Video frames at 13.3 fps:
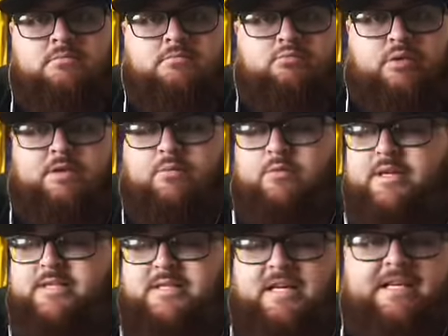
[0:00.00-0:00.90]
What what
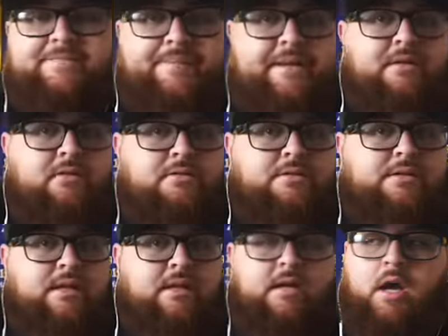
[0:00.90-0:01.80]
is ESPN gonna
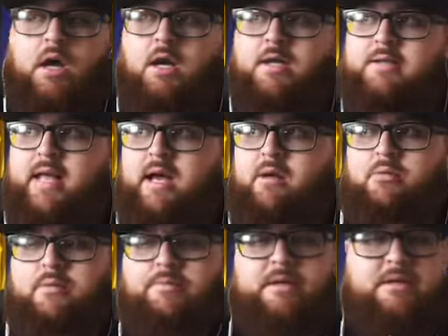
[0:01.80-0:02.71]
say? Now
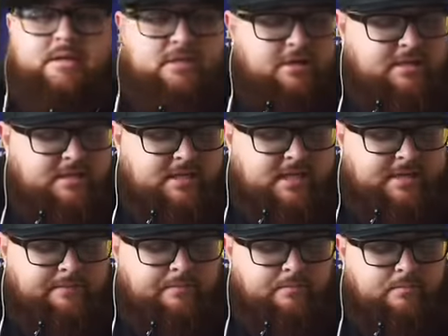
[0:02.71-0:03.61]
we beat a good
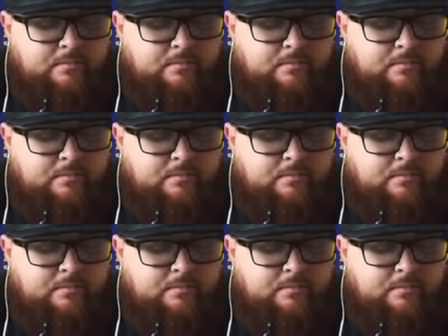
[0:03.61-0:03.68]
team.